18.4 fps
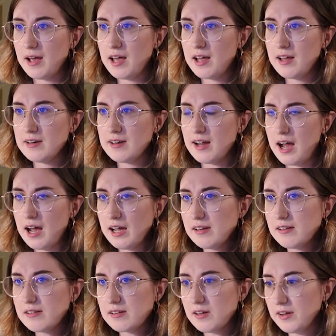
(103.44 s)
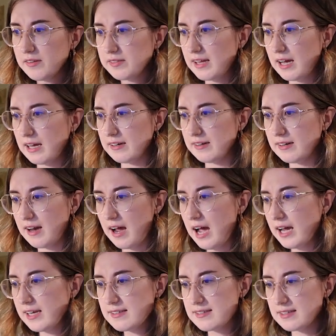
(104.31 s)
And I thought that
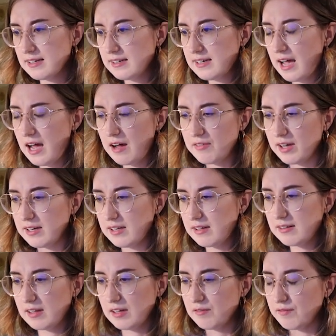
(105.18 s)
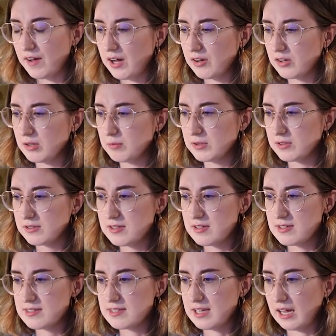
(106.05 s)
I didn't have anything valuable
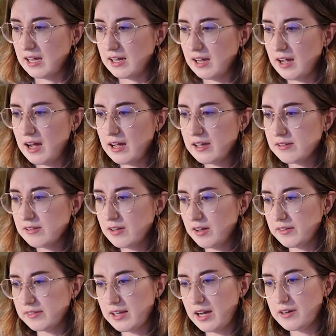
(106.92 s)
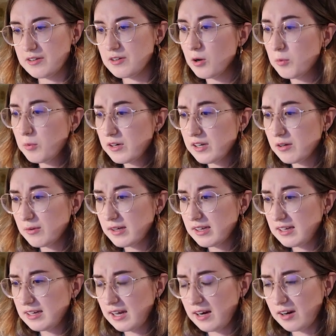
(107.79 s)
to say. I thought that nobody
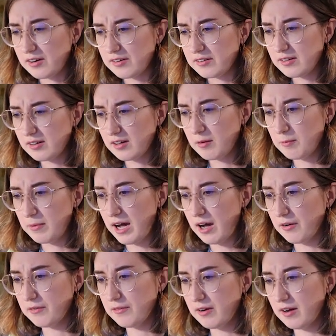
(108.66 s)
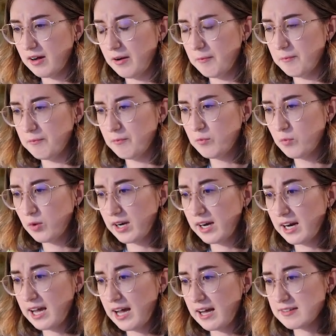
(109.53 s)
really cared about
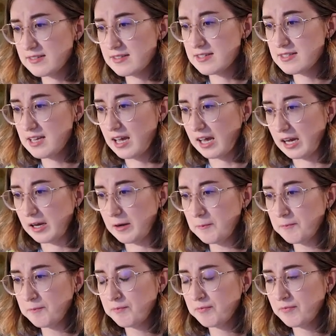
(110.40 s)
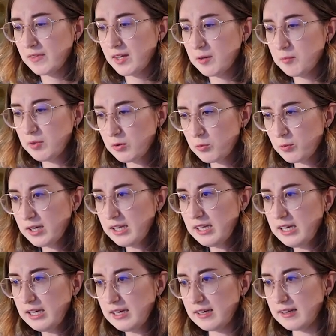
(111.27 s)
what I had to say. But
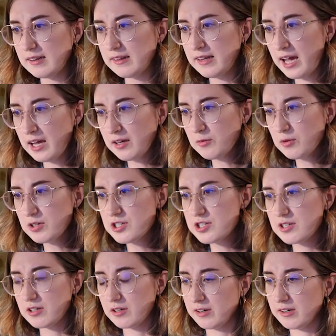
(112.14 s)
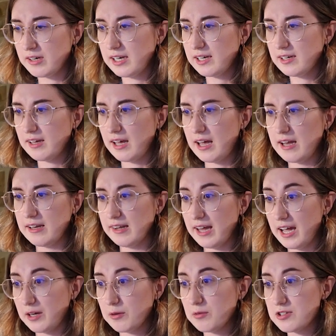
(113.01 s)
really, language learning and
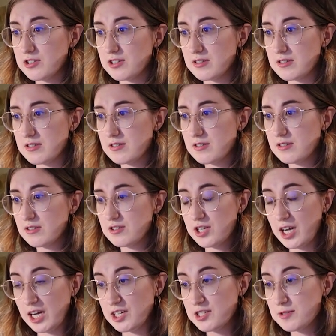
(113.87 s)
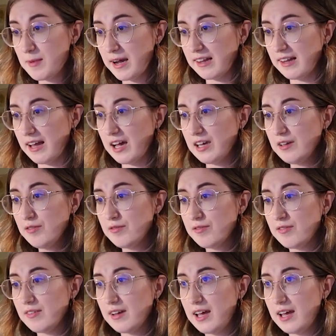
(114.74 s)
languages changed my life.